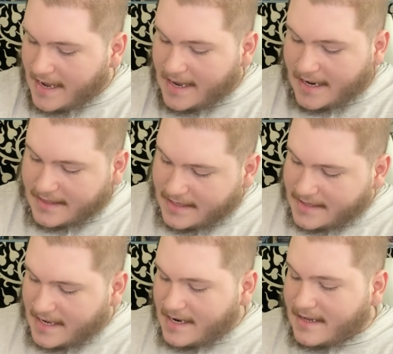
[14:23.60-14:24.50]
And I think
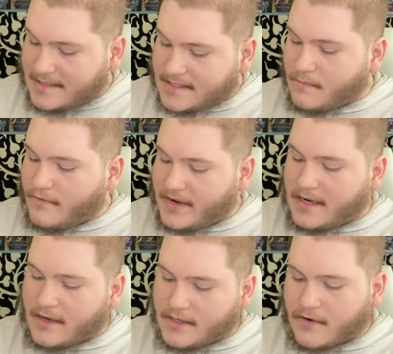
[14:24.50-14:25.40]
that it's moving in
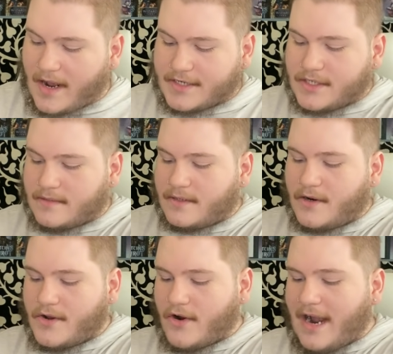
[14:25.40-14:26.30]
a good direction. You
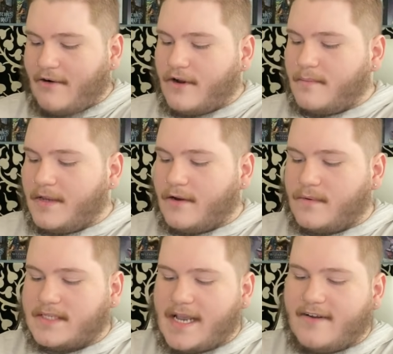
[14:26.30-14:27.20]
know, your outcome here
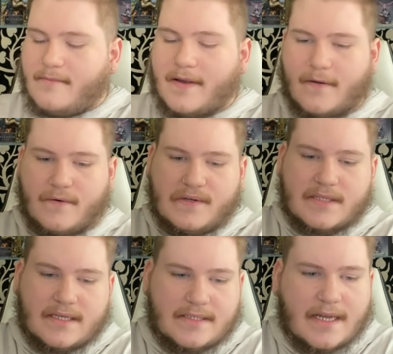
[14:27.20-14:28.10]
was Eight of Pentacles
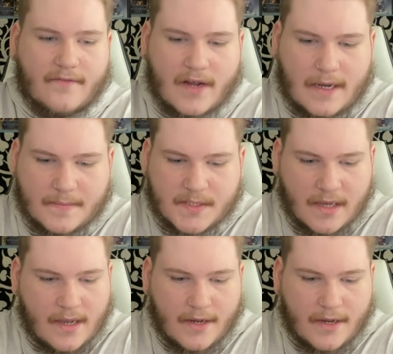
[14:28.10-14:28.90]
and Ten of Cups.